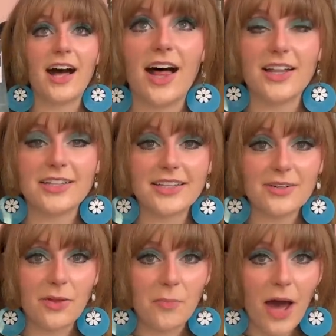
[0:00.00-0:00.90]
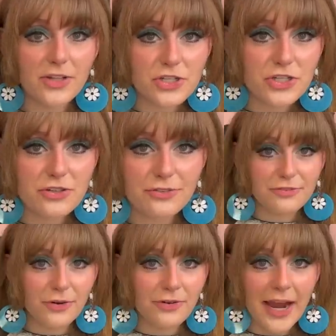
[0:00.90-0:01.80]
a little much
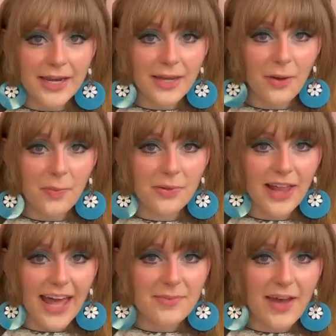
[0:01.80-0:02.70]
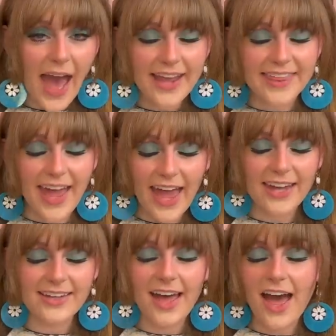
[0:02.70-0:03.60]
for radio play back
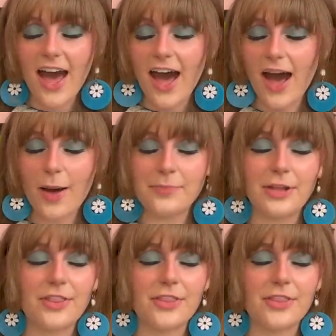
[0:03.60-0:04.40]
then.